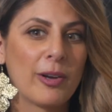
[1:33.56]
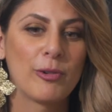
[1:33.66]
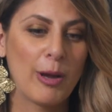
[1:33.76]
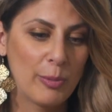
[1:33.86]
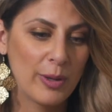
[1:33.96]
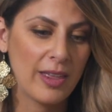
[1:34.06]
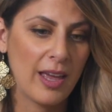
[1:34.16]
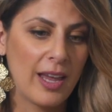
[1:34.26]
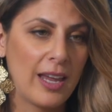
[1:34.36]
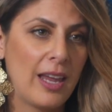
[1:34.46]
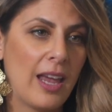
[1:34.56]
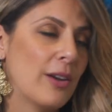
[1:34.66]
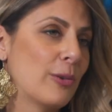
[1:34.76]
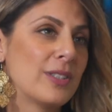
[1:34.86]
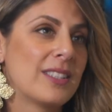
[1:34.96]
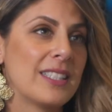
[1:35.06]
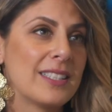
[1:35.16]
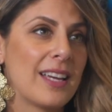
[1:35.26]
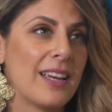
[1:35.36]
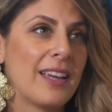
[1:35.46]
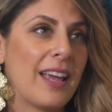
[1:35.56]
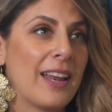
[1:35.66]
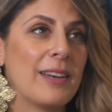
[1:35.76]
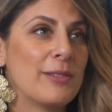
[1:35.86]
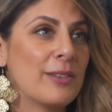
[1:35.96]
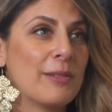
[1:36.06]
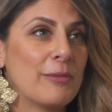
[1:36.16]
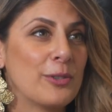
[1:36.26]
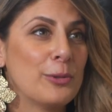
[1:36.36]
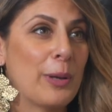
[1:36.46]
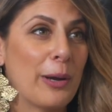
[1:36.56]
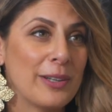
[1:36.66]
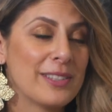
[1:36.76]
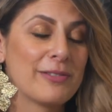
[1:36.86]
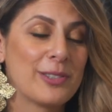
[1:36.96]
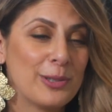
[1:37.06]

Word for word: I grew up with a, an older sister and two parents, of